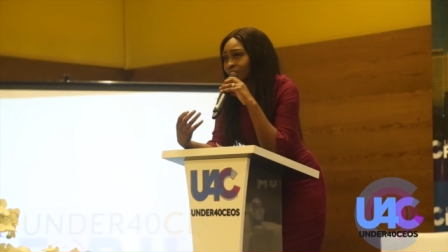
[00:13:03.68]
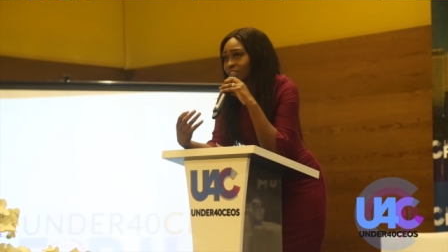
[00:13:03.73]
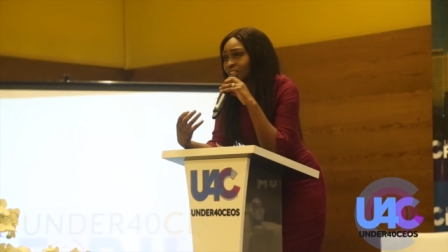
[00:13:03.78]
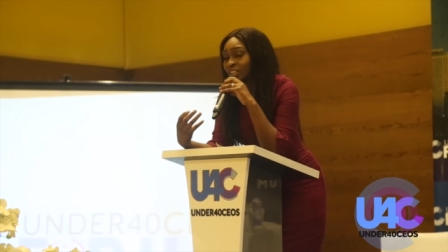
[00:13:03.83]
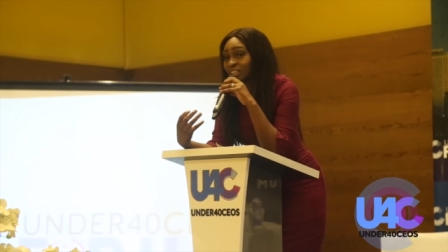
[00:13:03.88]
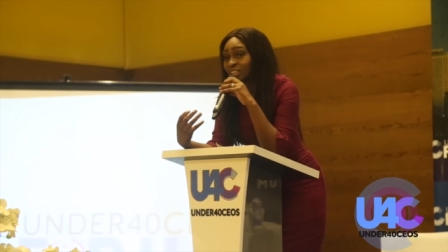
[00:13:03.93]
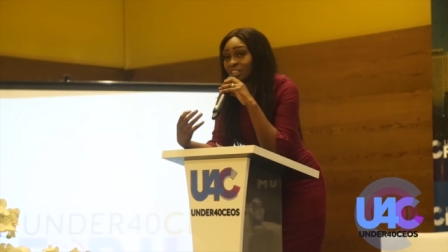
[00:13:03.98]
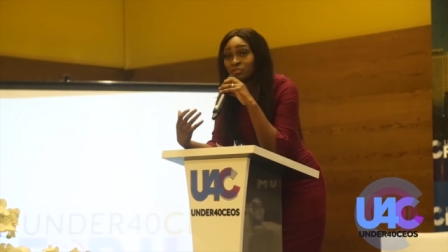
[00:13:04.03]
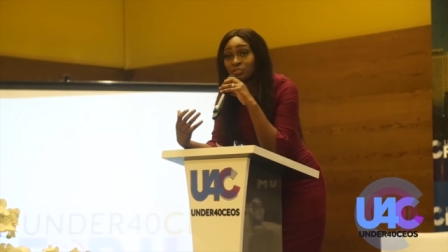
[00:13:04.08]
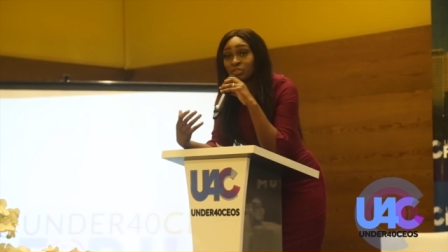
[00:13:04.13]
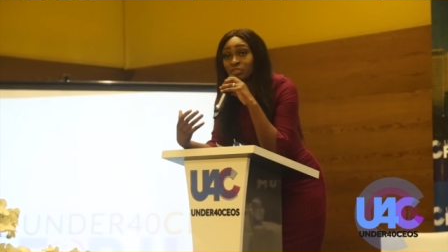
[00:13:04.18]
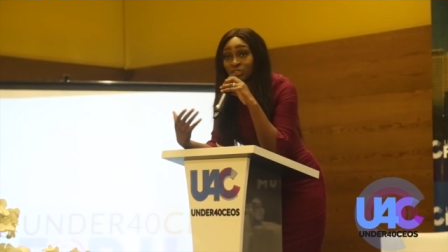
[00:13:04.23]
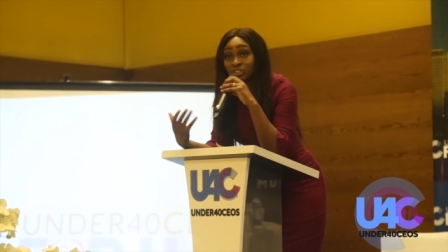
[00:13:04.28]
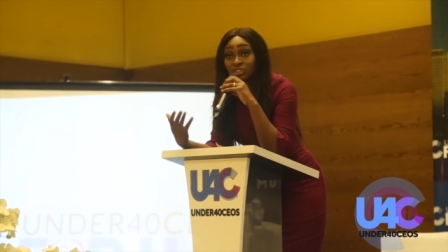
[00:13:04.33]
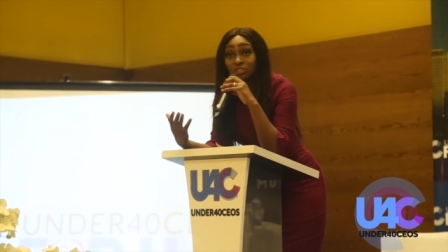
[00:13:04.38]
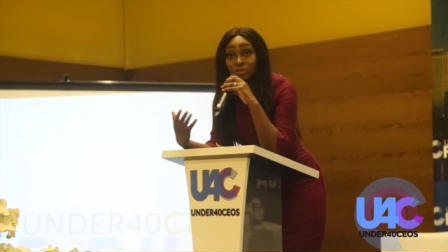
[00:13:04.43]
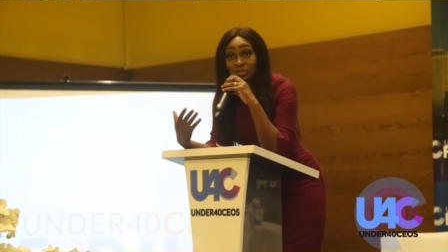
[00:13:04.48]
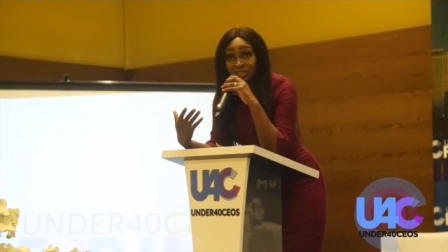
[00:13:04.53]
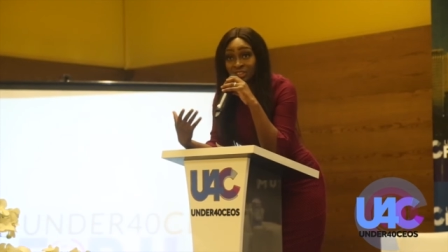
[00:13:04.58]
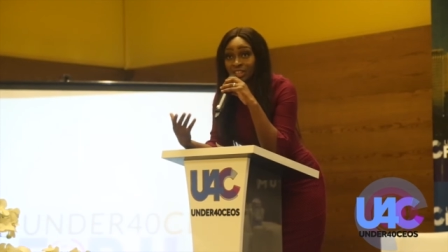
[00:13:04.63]
to give you
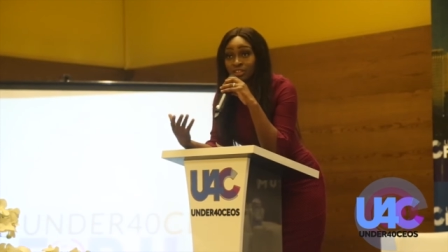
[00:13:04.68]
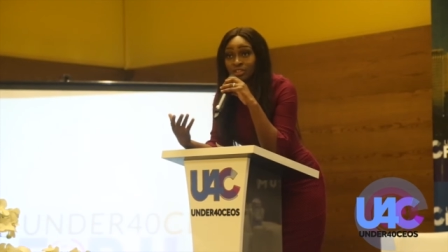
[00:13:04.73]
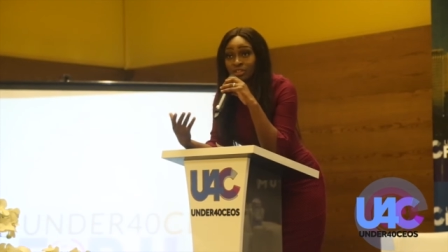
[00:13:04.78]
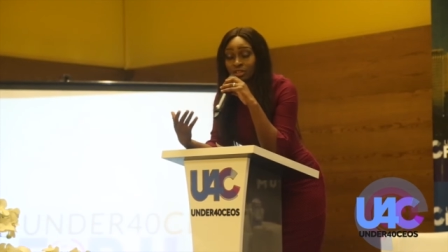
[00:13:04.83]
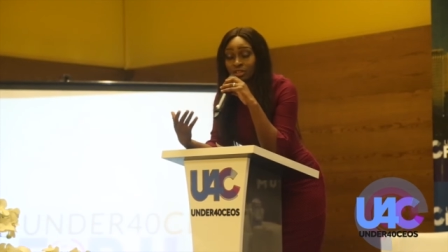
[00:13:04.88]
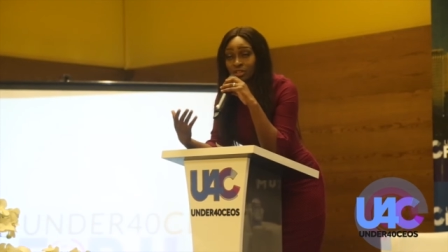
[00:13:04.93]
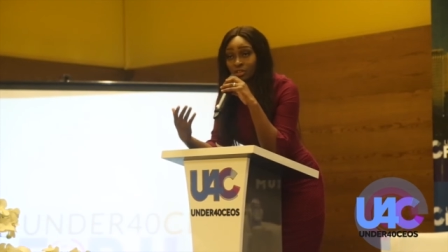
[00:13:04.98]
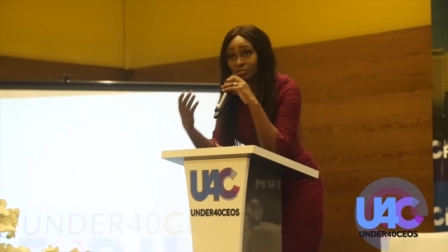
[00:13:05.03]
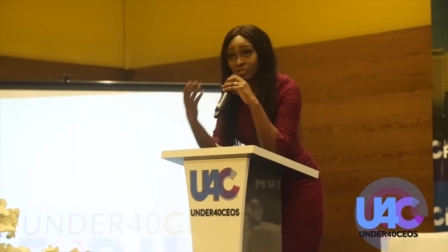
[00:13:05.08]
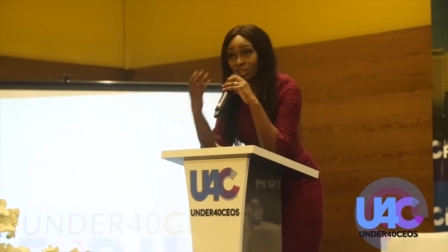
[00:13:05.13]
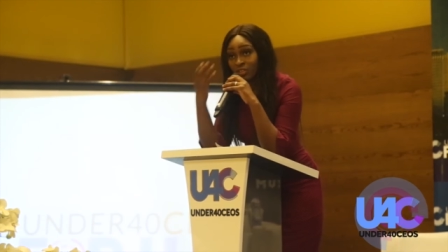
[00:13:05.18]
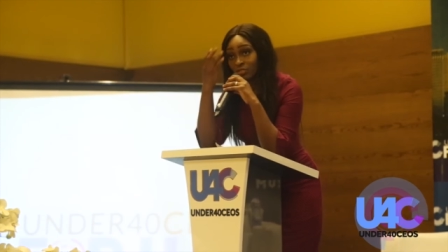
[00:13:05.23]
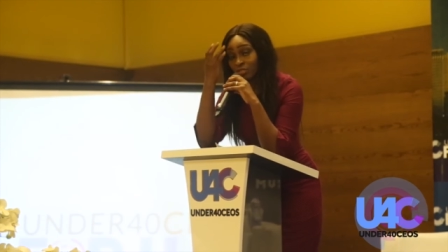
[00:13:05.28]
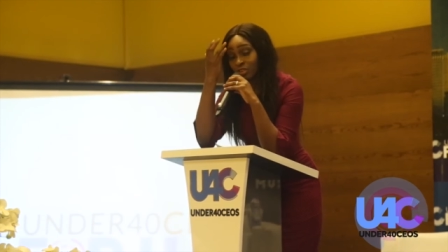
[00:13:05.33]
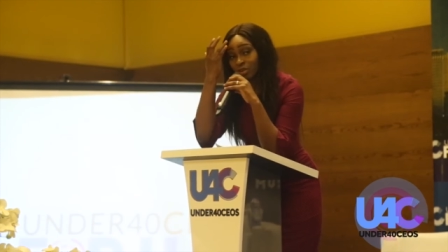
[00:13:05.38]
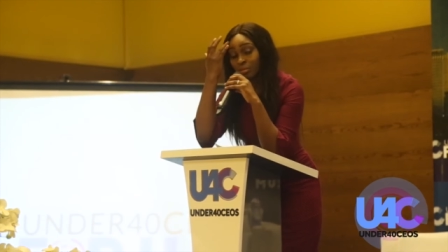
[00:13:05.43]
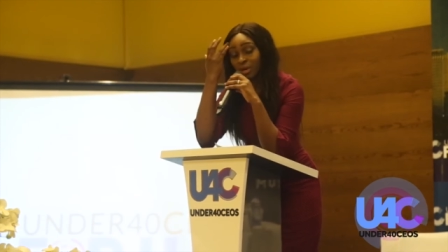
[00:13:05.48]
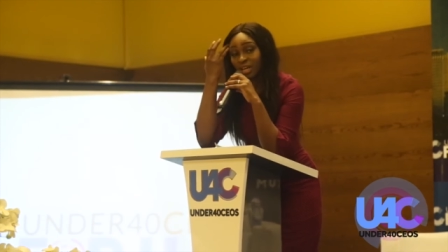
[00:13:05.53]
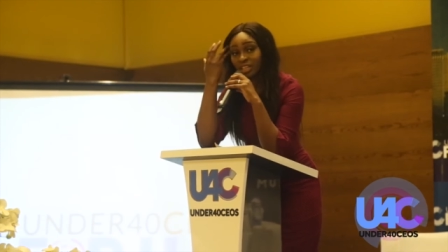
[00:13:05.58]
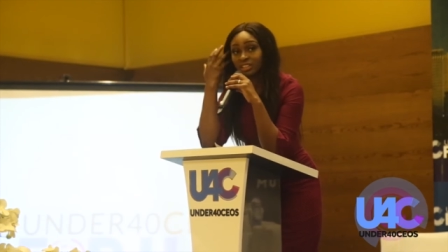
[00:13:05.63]
results that you could have never
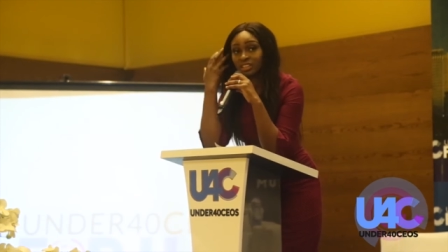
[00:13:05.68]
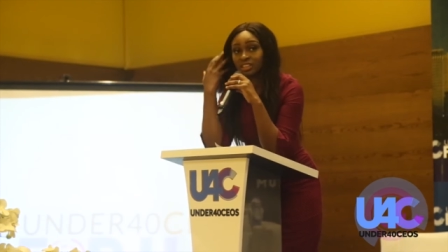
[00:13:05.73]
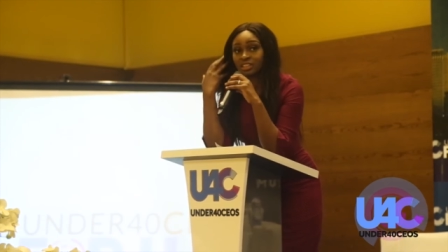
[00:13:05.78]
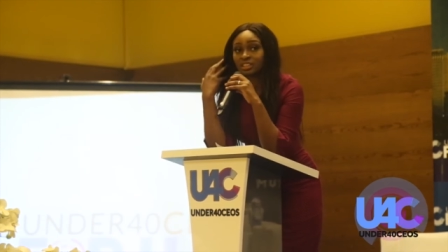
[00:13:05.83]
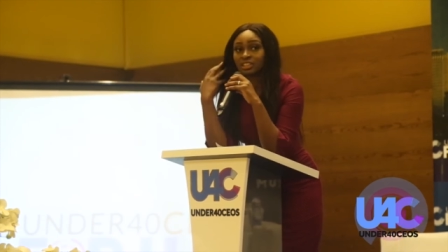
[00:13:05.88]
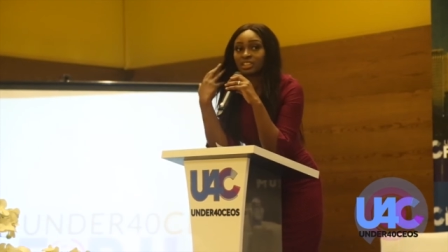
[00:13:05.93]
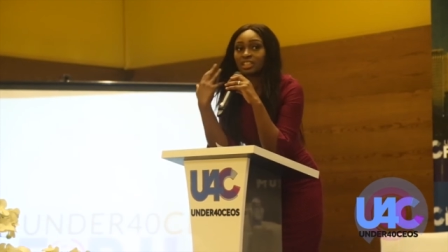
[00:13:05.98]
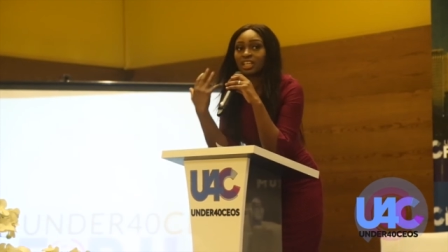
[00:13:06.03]
imagined.